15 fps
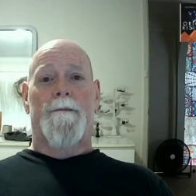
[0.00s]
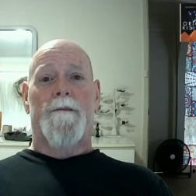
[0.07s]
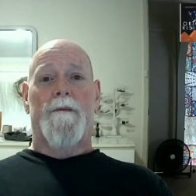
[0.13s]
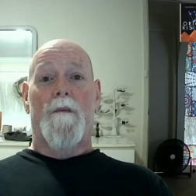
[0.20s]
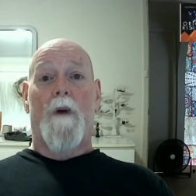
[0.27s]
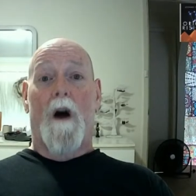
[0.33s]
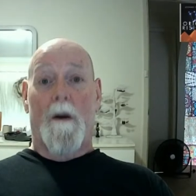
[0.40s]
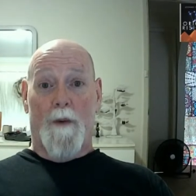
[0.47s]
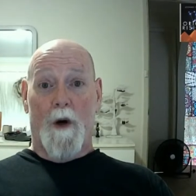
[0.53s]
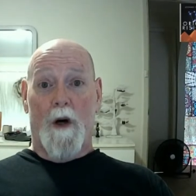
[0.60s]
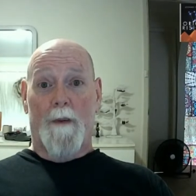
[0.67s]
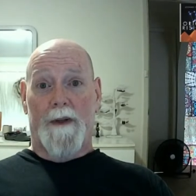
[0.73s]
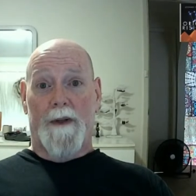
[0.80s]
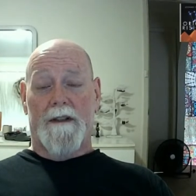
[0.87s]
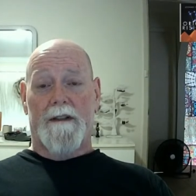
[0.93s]
on
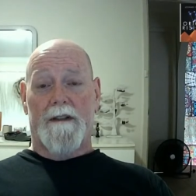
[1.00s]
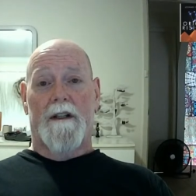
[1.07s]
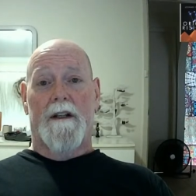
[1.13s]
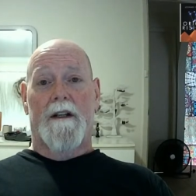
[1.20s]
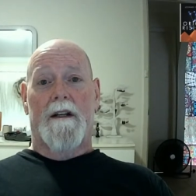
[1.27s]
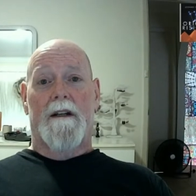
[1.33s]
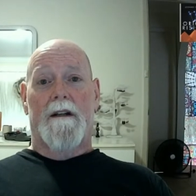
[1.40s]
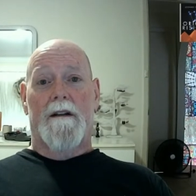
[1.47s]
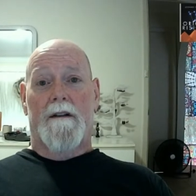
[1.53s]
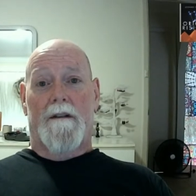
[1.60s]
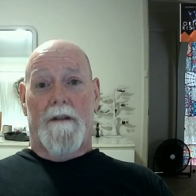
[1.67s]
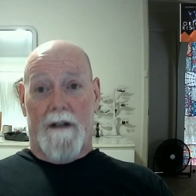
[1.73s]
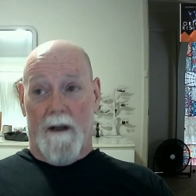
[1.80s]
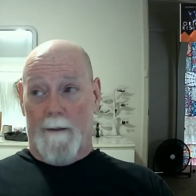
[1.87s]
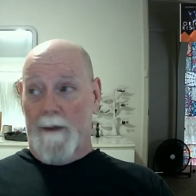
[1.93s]
purpose,
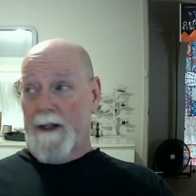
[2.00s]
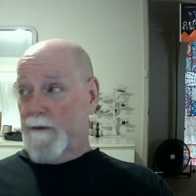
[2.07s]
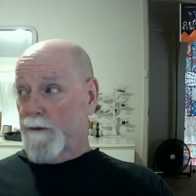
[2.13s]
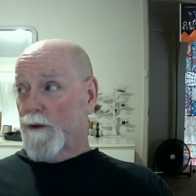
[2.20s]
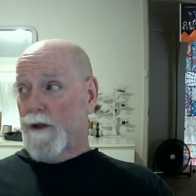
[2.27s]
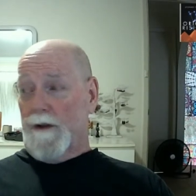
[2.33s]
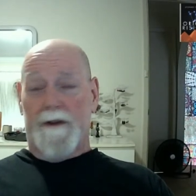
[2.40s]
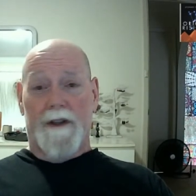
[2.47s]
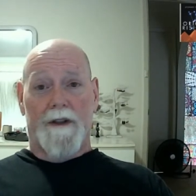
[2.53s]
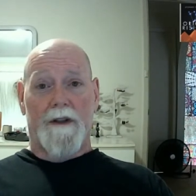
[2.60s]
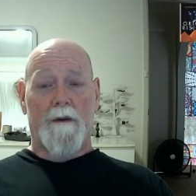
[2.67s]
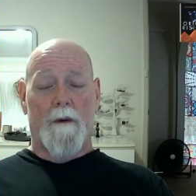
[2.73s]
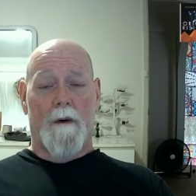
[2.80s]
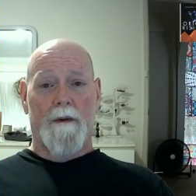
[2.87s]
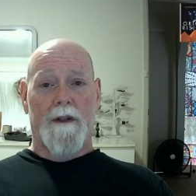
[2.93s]
coming through to do
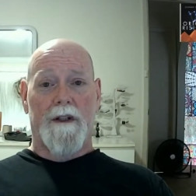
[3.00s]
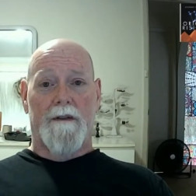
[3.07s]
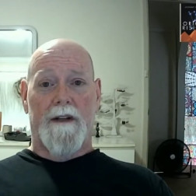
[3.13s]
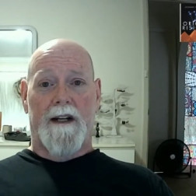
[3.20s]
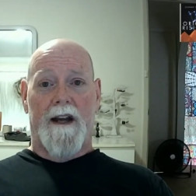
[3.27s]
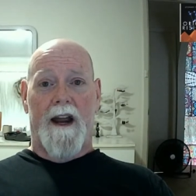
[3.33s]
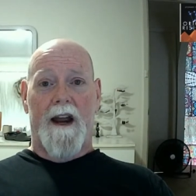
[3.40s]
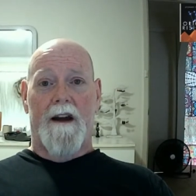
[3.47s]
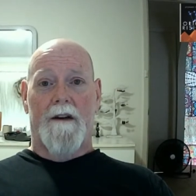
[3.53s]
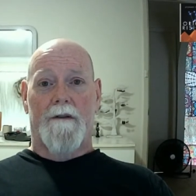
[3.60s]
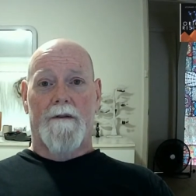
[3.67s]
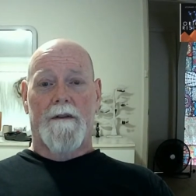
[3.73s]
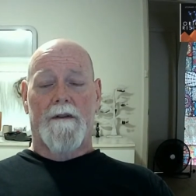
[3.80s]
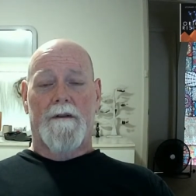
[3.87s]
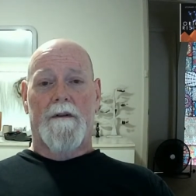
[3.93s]
what we're doing now,
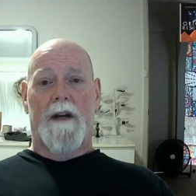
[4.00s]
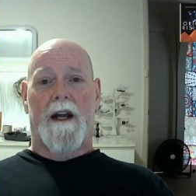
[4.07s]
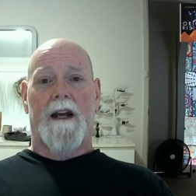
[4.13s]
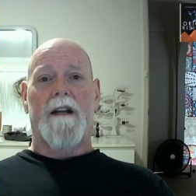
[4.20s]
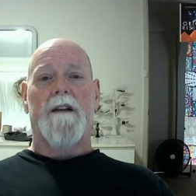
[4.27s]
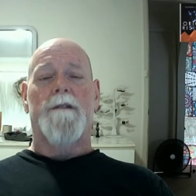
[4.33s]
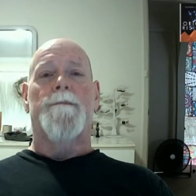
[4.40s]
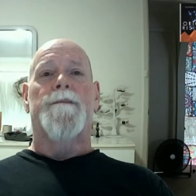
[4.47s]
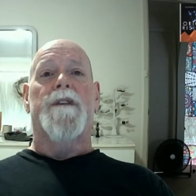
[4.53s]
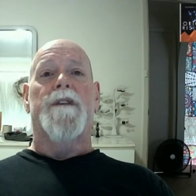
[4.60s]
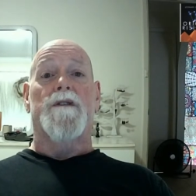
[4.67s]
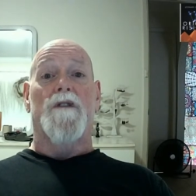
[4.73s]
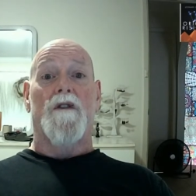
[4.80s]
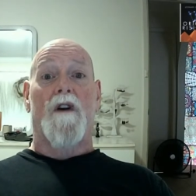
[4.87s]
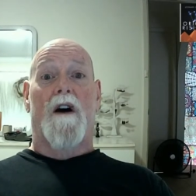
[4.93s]
okay?
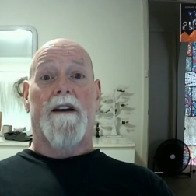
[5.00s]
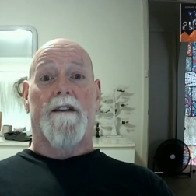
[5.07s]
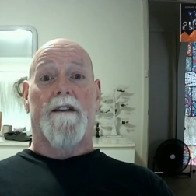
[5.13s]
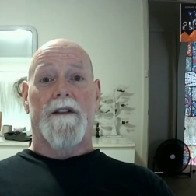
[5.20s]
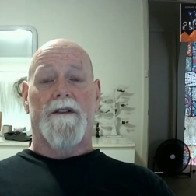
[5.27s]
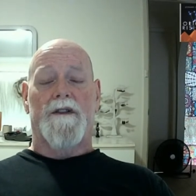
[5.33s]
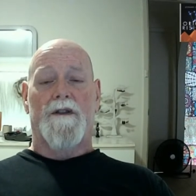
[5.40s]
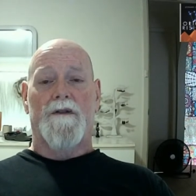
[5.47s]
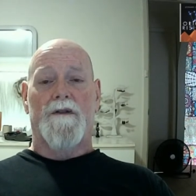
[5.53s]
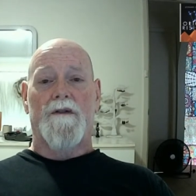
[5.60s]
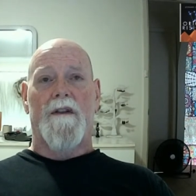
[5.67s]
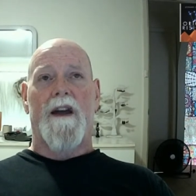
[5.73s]
There's a lot of us, you know that.